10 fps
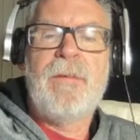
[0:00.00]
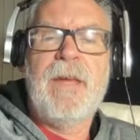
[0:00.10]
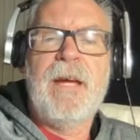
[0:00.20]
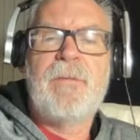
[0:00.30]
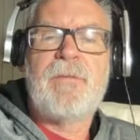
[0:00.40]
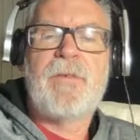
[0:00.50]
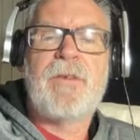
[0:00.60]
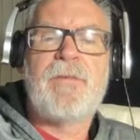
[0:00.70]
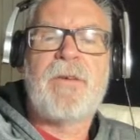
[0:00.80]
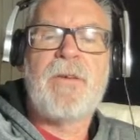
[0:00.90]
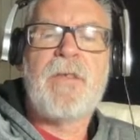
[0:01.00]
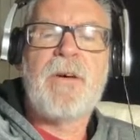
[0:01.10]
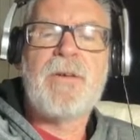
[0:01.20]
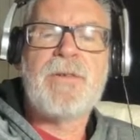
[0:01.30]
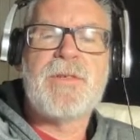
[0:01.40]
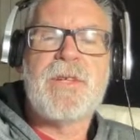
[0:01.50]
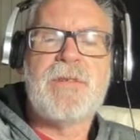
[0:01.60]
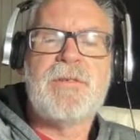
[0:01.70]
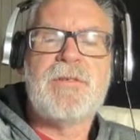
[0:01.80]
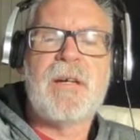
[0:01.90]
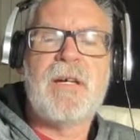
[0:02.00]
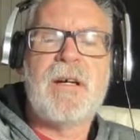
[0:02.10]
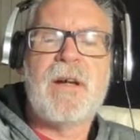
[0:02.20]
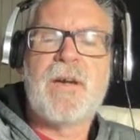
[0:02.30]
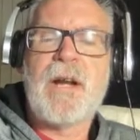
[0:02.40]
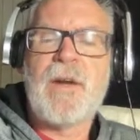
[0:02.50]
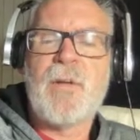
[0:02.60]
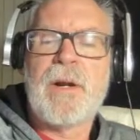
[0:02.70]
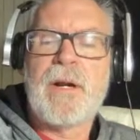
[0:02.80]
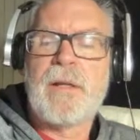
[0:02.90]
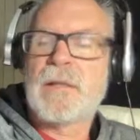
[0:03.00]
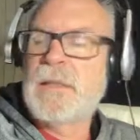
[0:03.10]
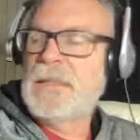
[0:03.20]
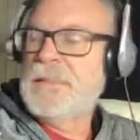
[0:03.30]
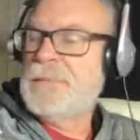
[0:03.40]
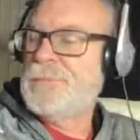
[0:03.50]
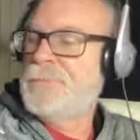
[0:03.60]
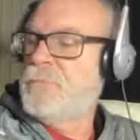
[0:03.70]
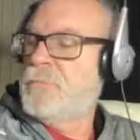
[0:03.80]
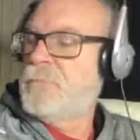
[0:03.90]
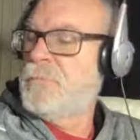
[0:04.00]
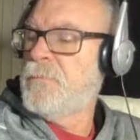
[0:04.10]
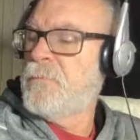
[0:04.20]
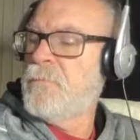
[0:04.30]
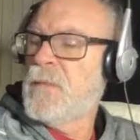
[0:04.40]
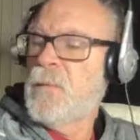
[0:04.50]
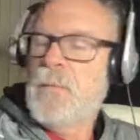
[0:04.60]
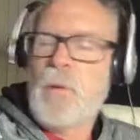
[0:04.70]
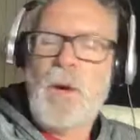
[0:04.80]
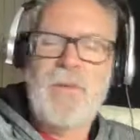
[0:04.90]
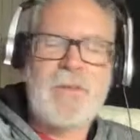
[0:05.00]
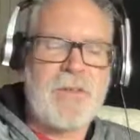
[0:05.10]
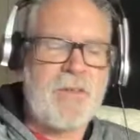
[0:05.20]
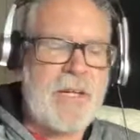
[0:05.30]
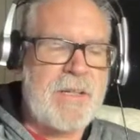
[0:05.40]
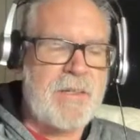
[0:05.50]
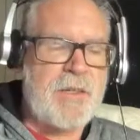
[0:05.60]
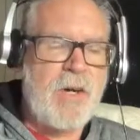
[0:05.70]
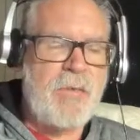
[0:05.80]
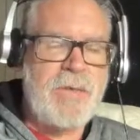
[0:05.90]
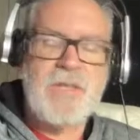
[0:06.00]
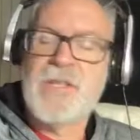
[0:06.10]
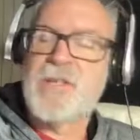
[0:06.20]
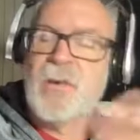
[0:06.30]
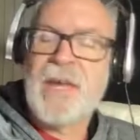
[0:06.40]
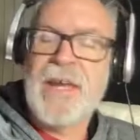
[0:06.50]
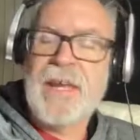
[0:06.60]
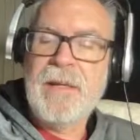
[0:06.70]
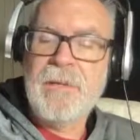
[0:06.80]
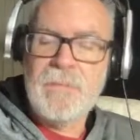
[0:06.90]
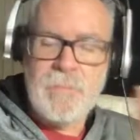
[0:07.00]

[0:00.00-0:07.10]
Yeah, for those that are not aware, my wife contracted COVID. She's okay.